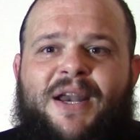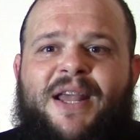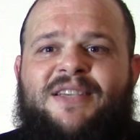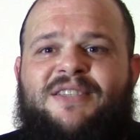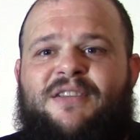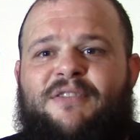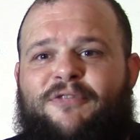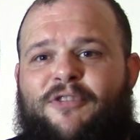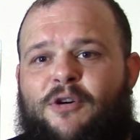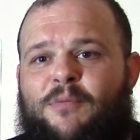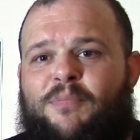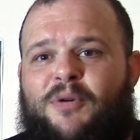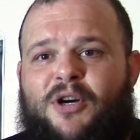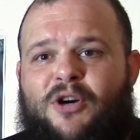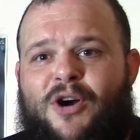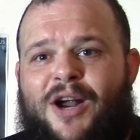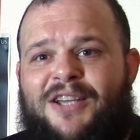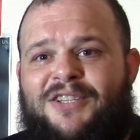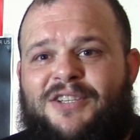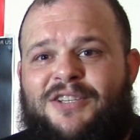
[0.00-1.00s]
but as the film
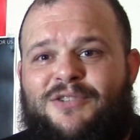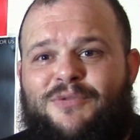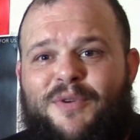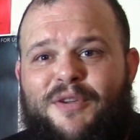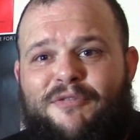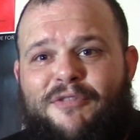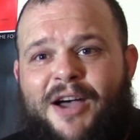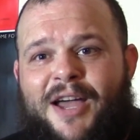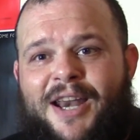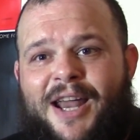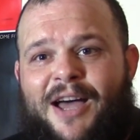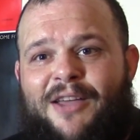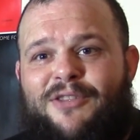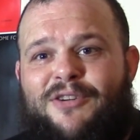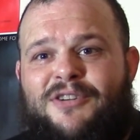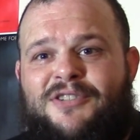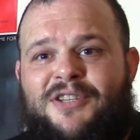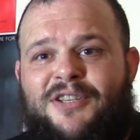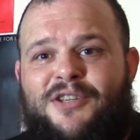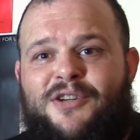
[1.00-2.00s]
progresses, we find out
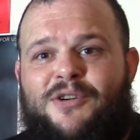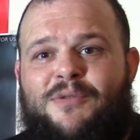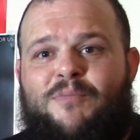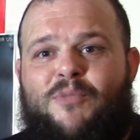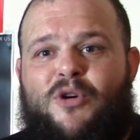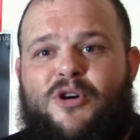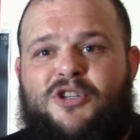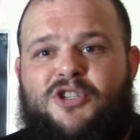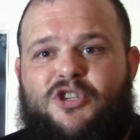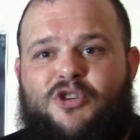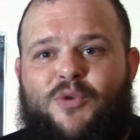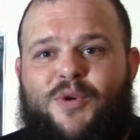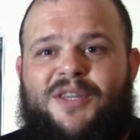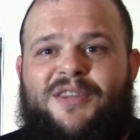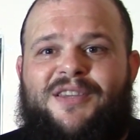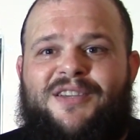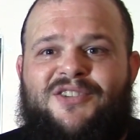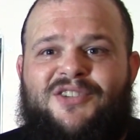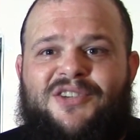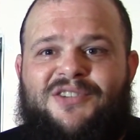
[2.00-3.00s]
there's a little more to
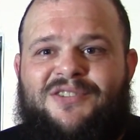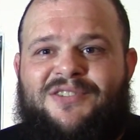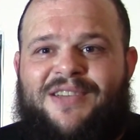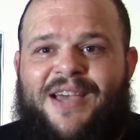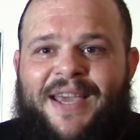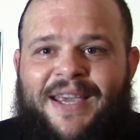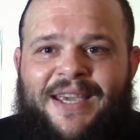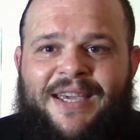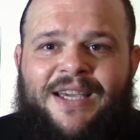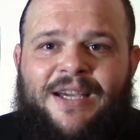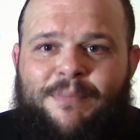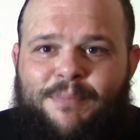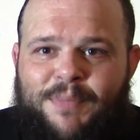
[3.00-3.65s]
it than just psychic